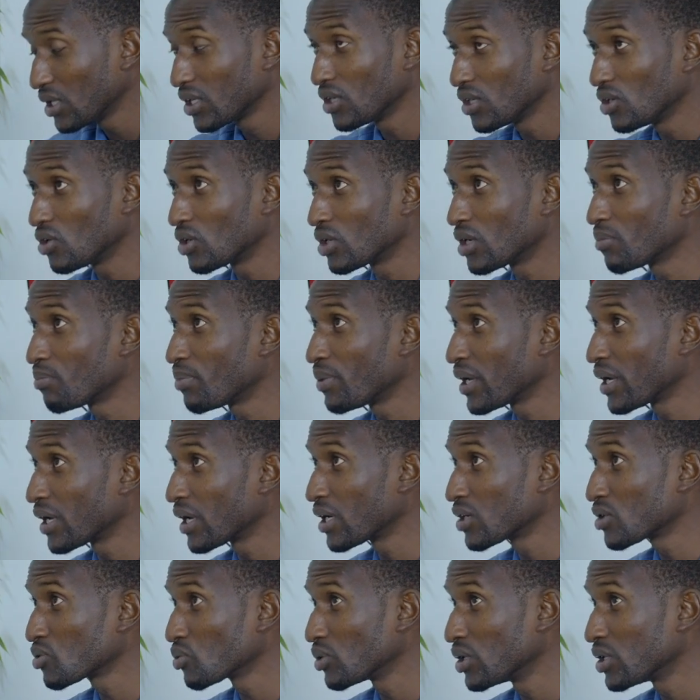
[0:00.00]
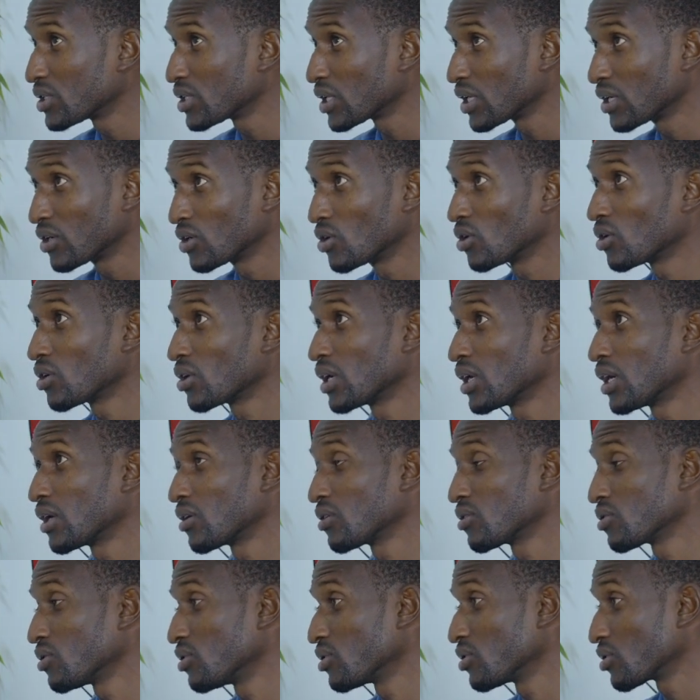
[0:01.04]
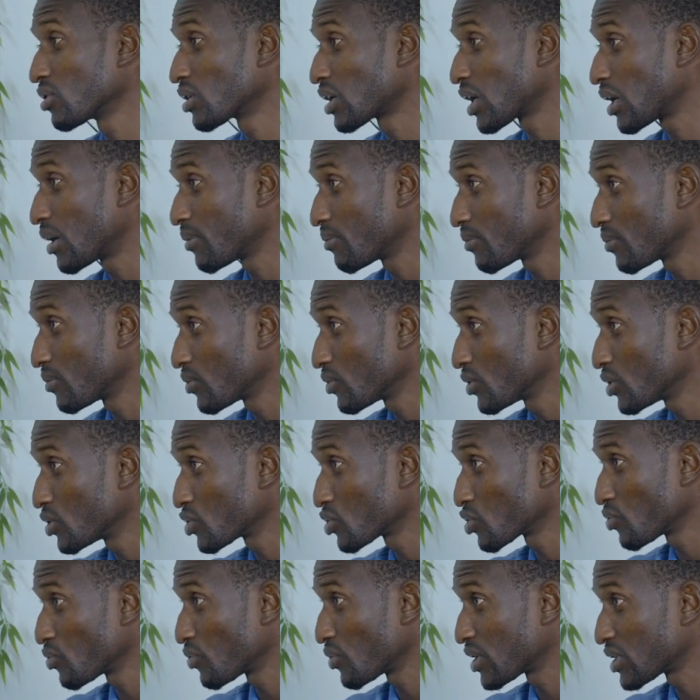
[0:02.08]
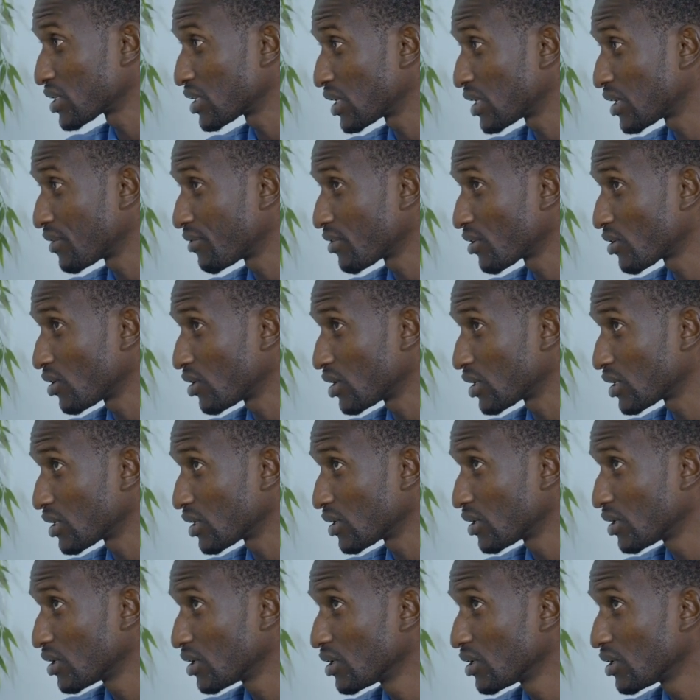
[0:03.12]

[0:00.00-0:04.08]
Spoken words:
the parents will say no, they are not going to come. We used to face that difficulty.